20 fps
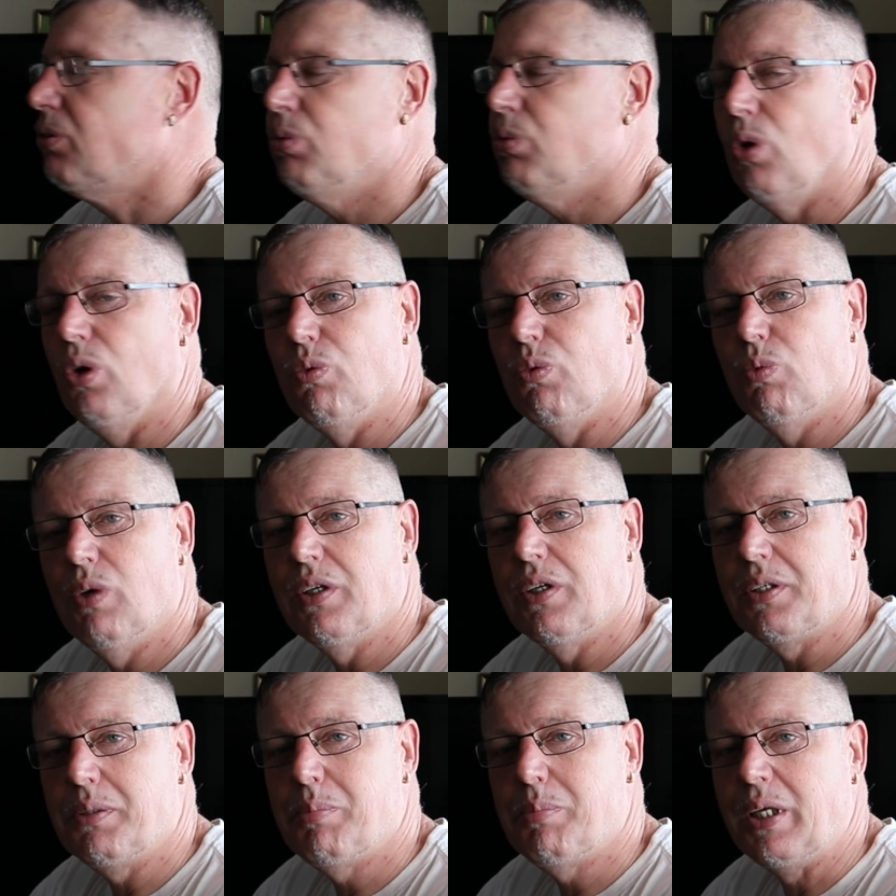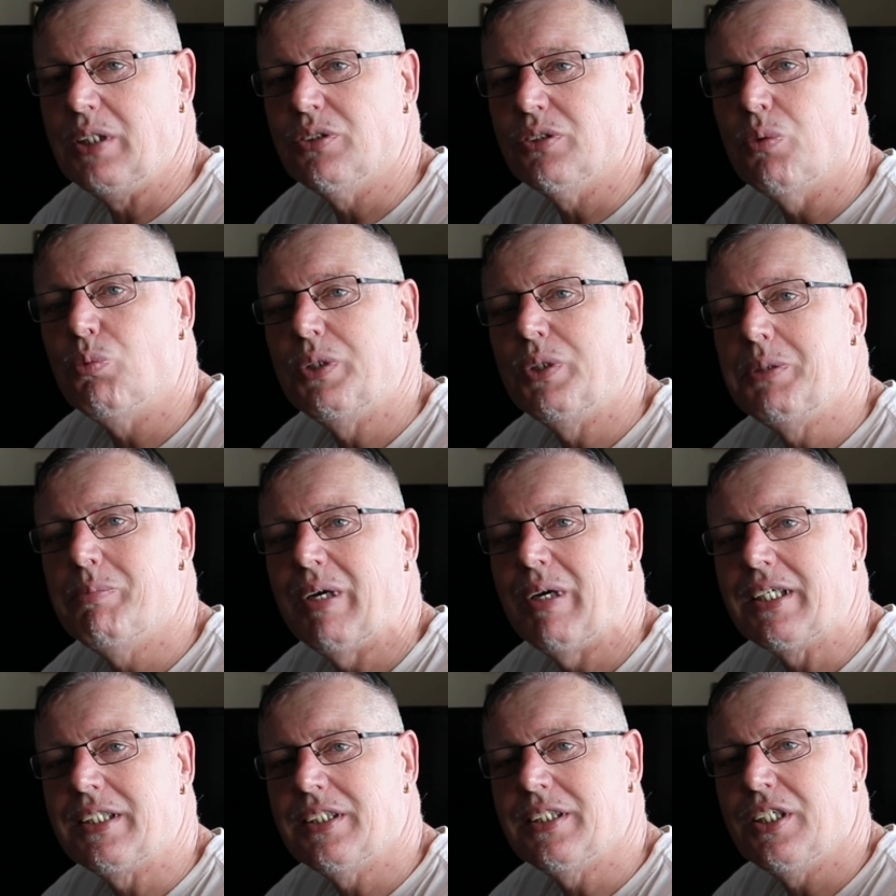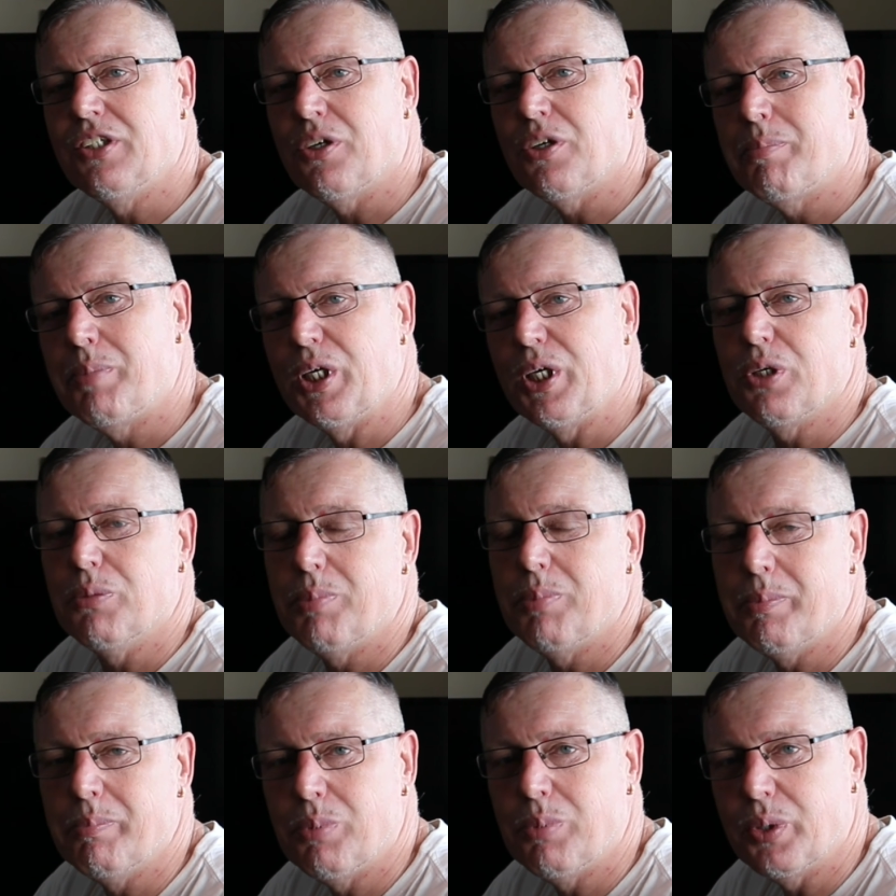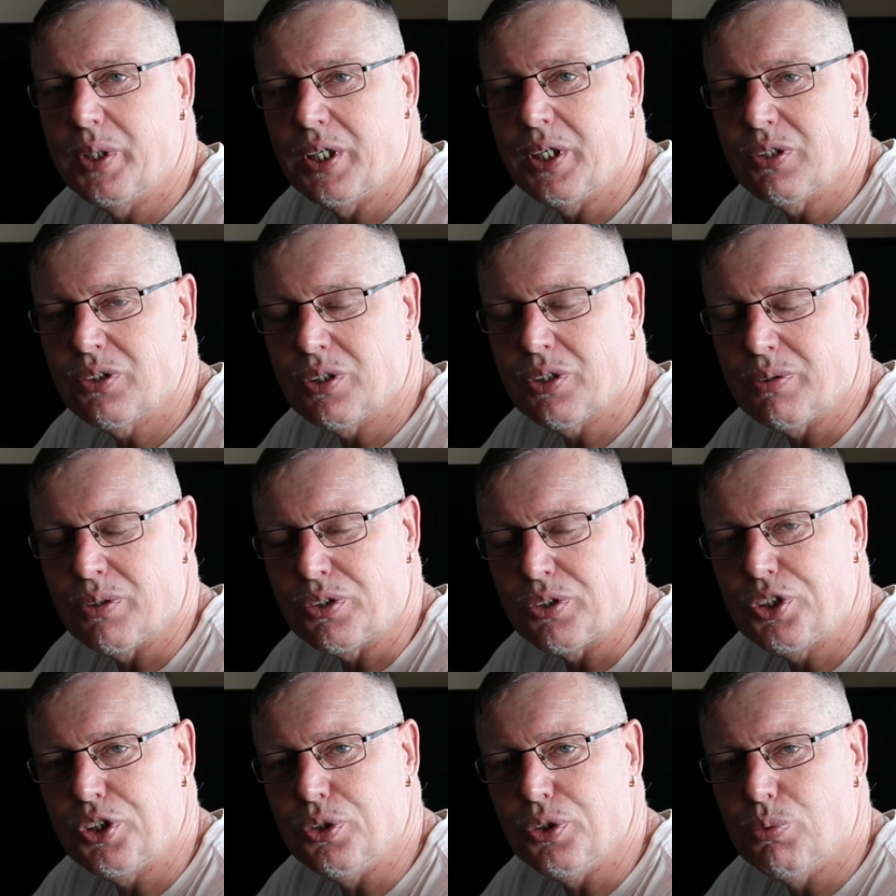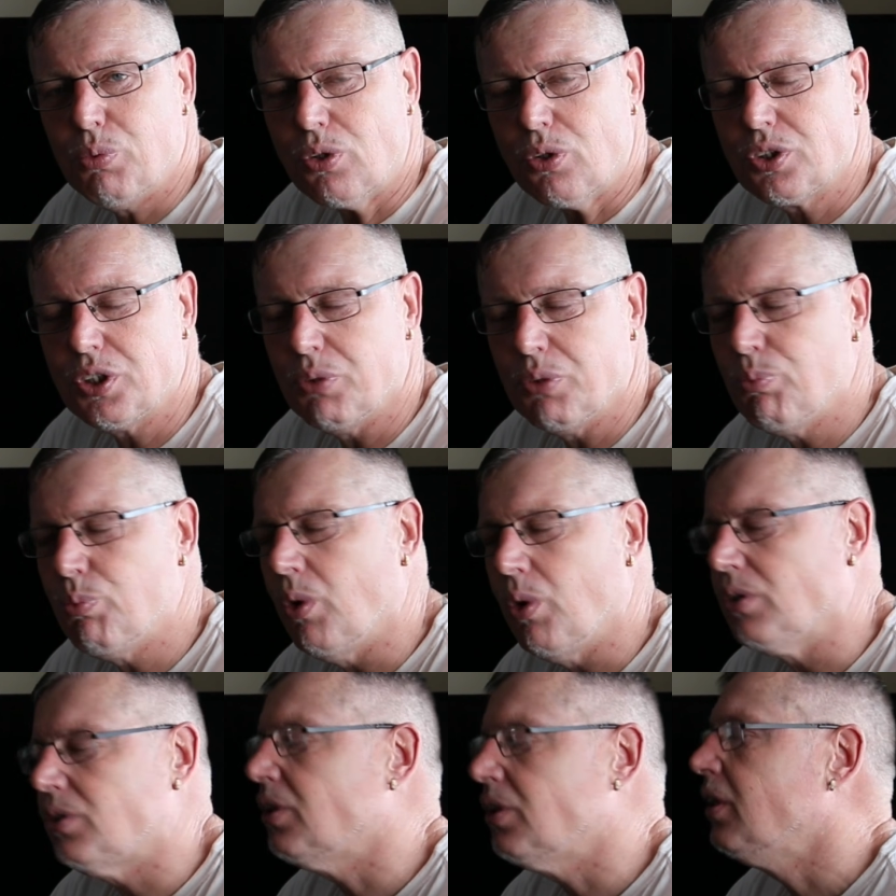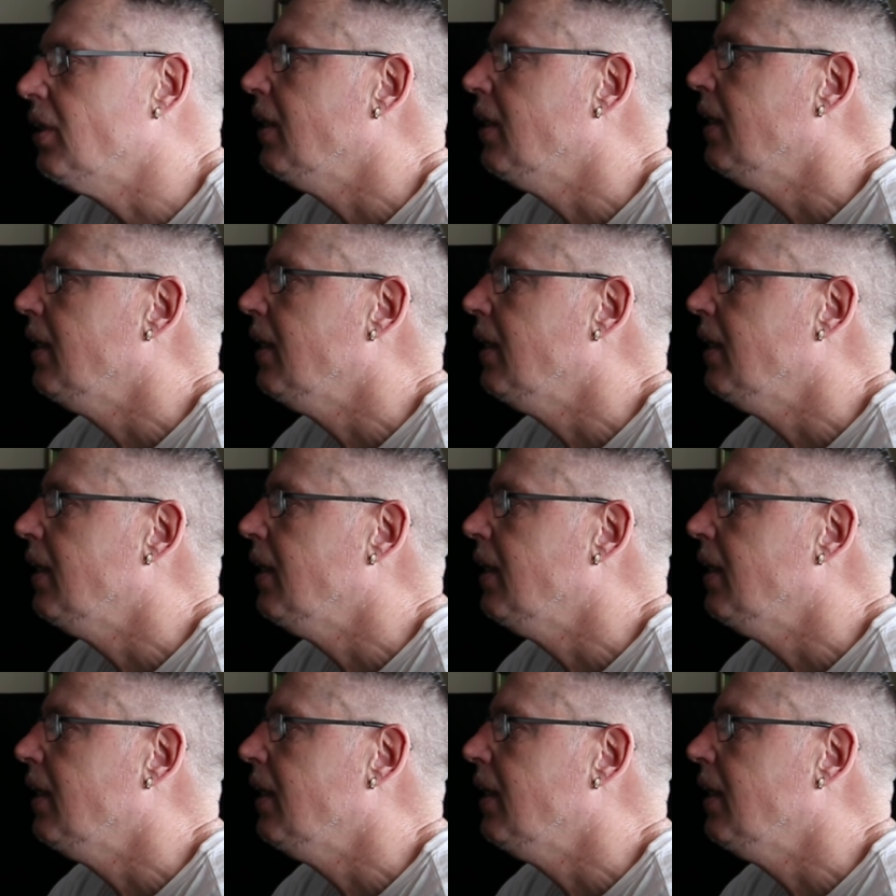quite well, depending on which magazine I pick up and put in, because I'm not sure what's in what.